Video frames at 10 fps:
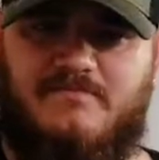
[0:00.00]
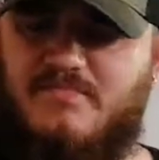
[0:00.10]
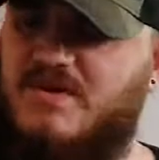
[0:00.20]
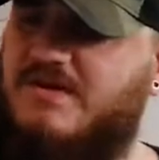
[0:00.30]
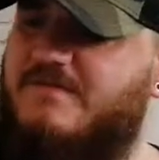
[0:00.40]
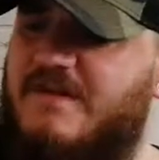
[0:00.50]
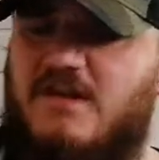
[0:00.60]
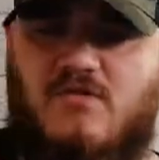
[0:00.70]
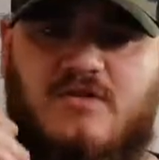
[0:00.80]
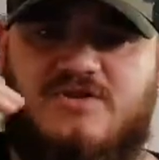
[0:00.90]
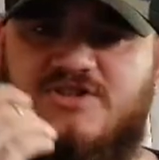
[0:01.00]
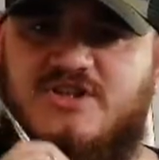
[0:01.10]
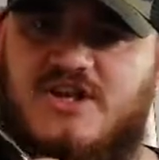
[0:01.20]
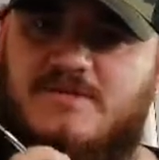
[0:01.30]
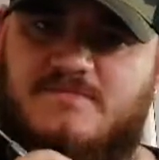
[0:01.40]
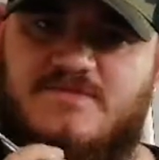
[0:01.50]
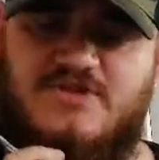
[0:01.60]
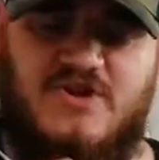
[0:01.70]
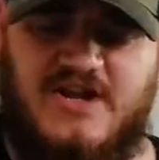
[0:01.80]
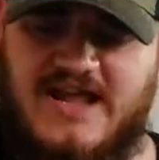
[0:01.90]
put your finger on just to
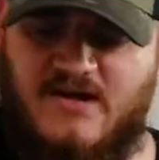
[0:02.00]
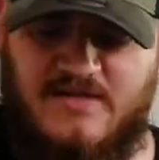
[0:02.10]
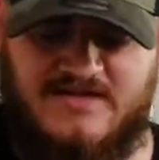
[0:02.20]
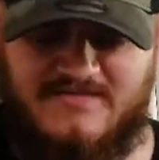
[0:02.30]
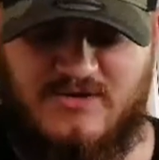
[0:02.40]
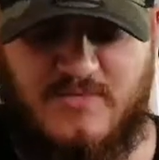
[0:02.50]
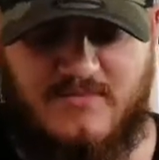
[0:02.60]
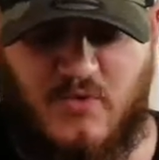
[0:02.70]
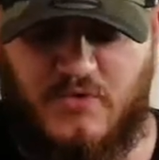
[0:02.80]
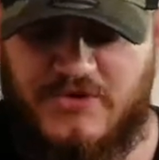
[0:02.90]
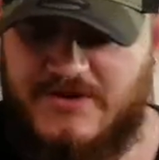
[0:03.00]
sturdy it out a little bit more.